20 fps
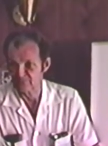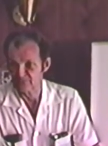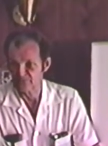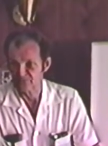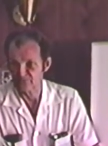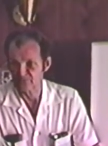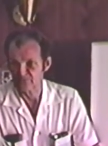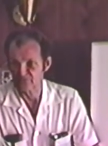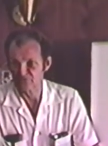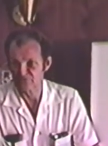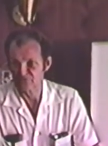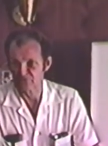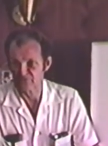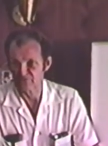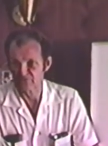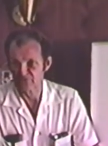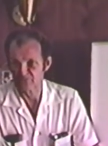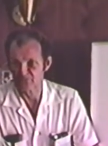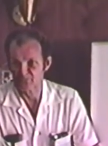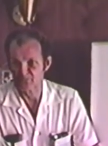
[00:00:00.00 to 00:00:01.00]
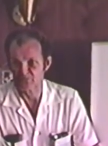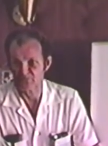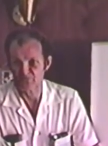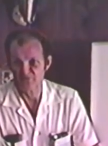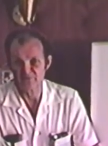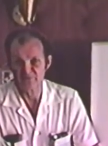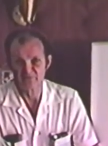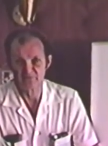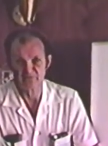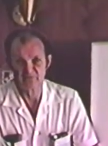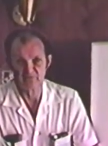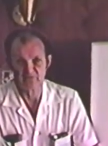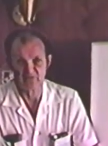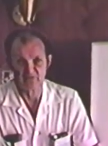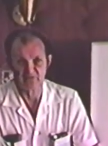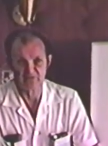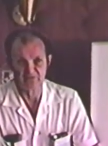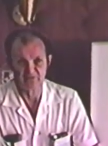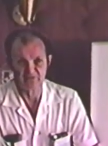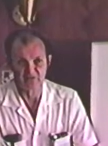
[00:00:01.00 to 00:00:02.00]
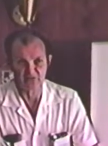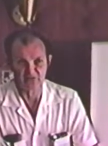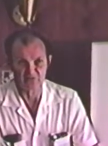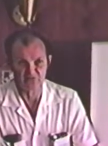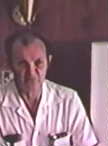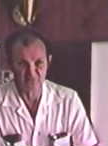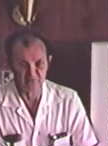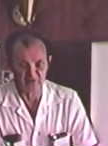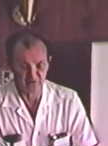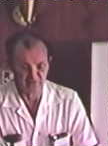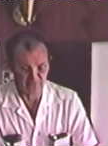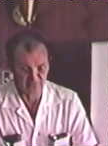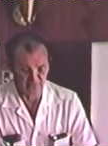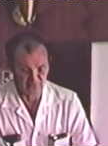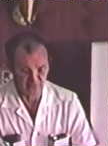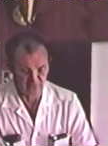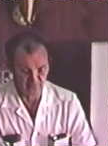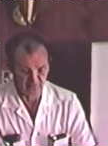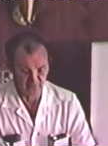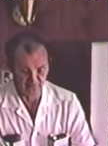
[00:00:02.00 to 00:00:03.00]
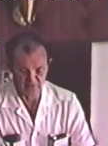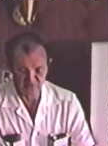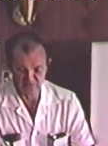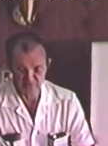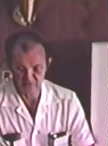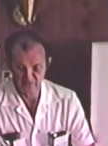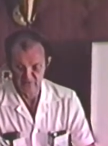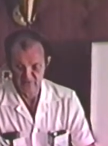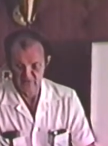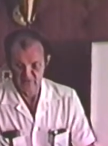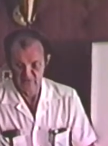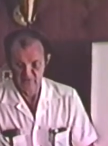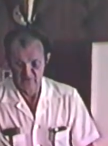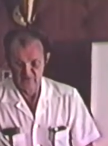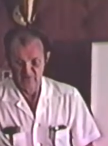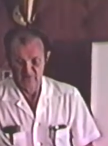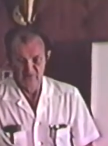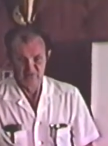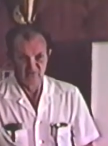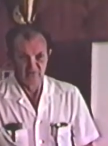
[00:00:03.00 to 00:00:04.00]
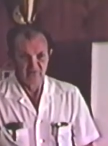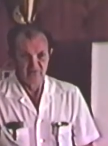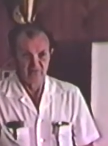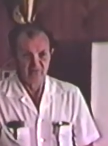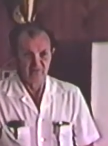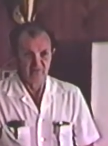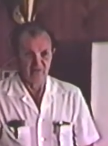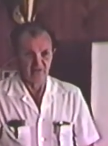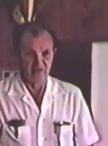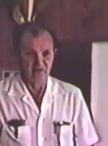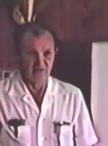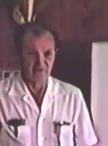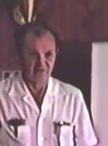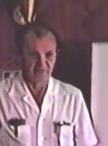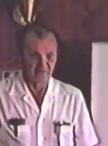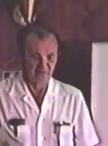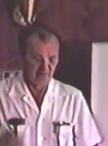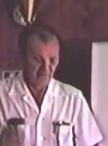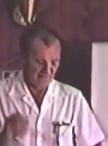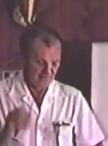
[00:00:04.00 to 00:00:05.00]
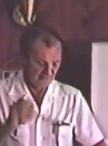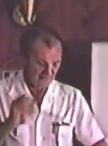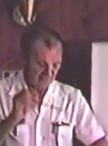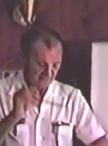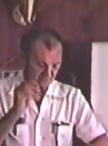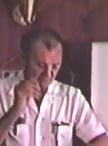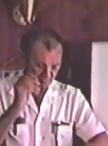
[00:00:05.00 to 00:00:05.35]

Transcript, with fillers: So I have to stop at this point and uh, take a little break for a few minutes and um,